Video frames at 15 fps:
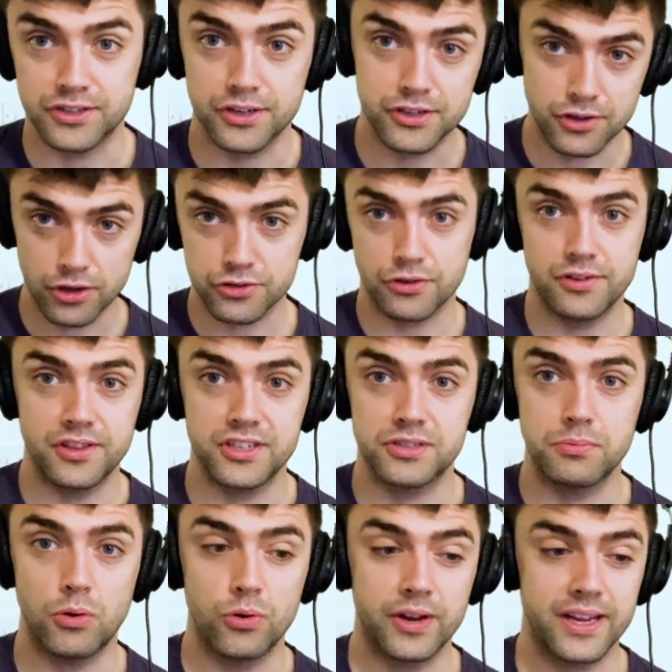So he got her in
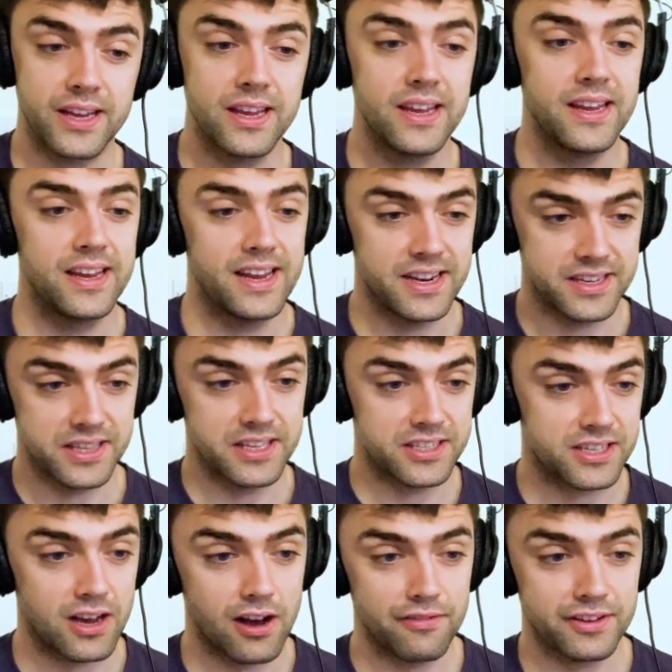this morning into this
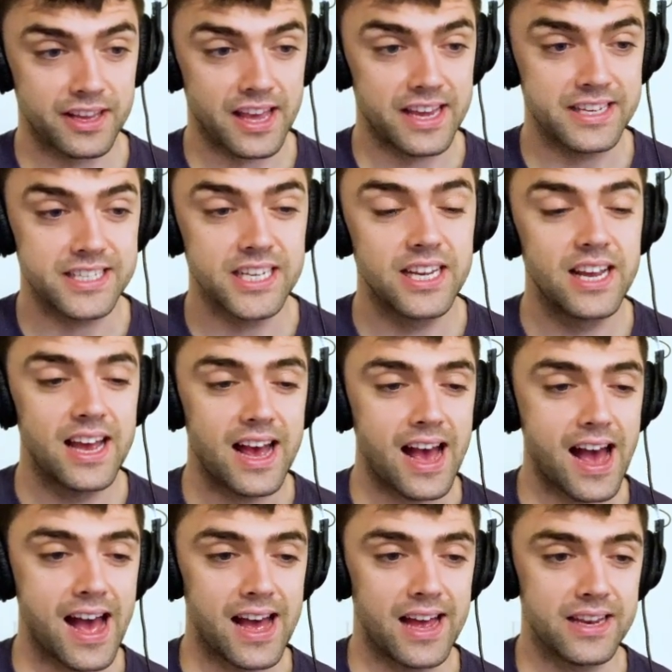calving gate
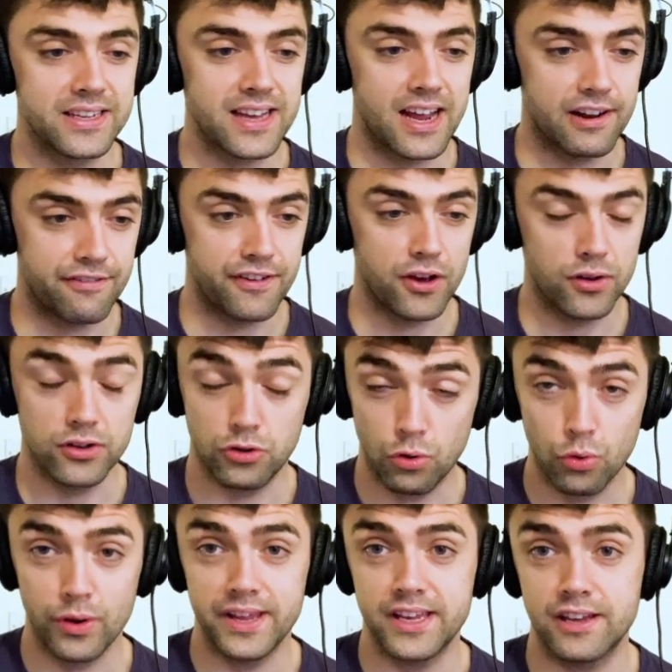and had a feel, and
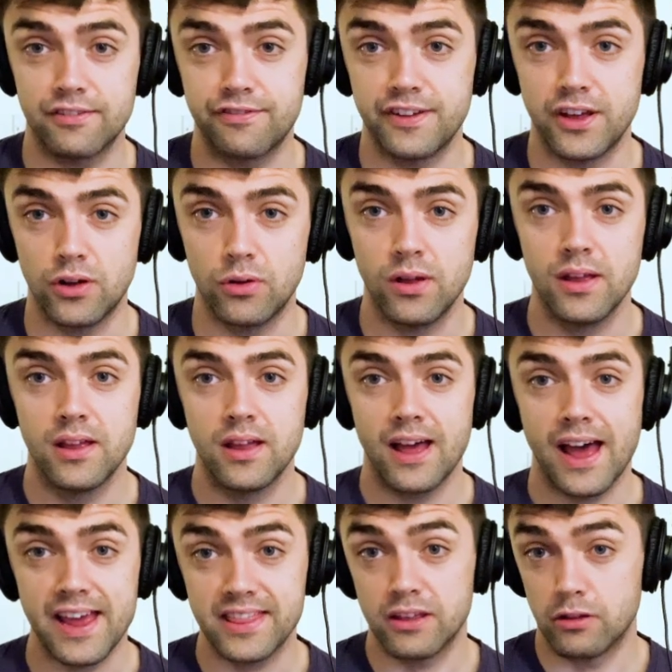all he could feel,
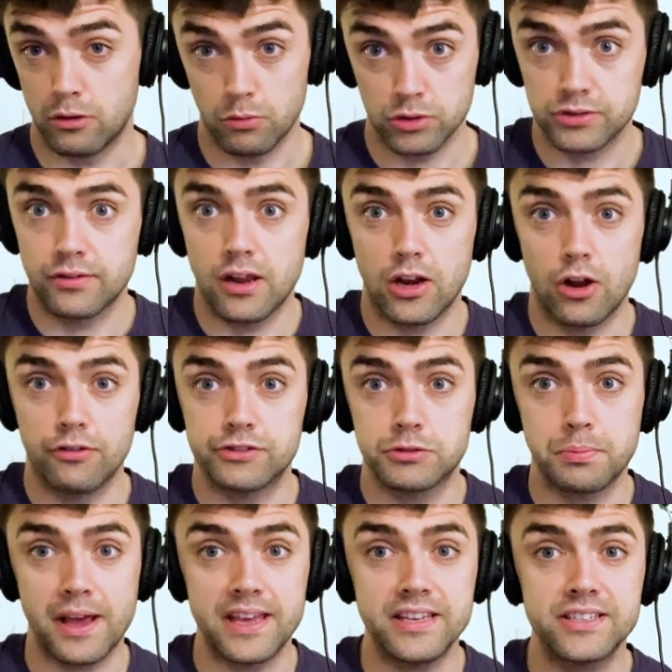A, that there wasn't a lot of
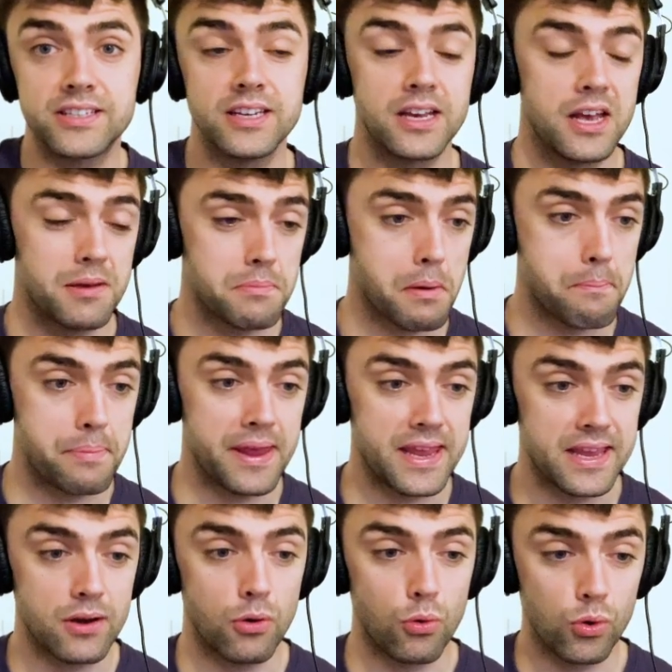space, but
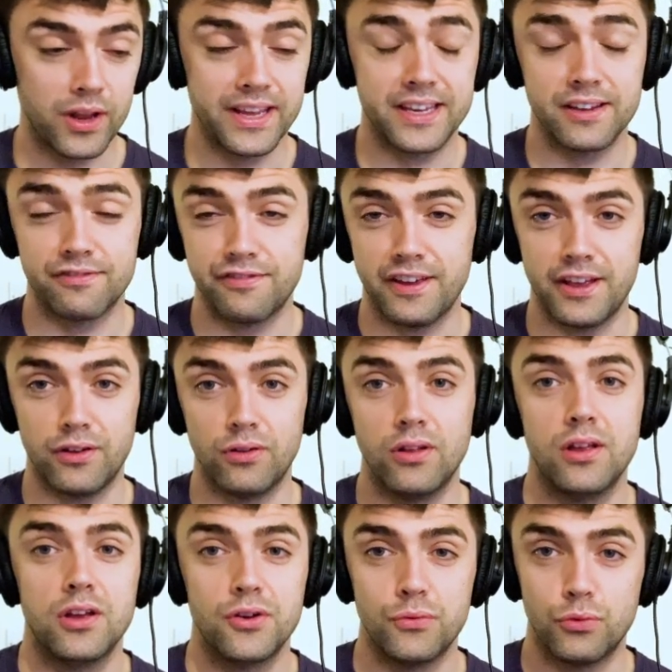B, all he could feel
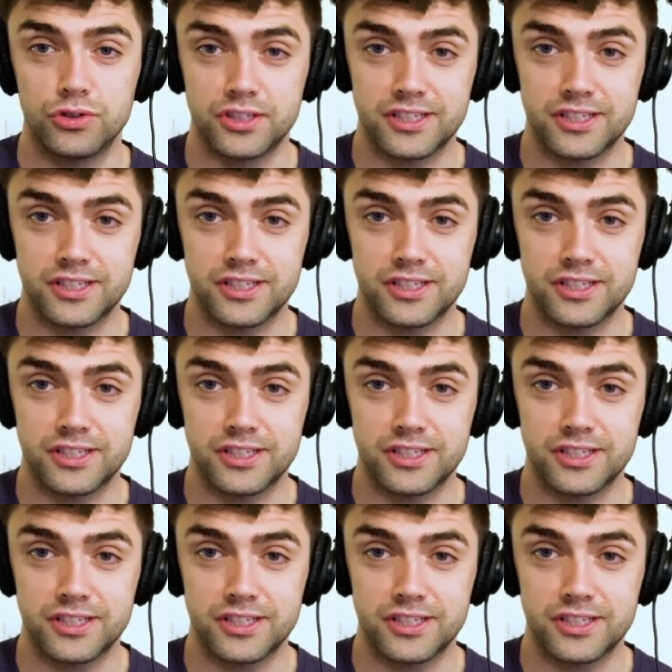was a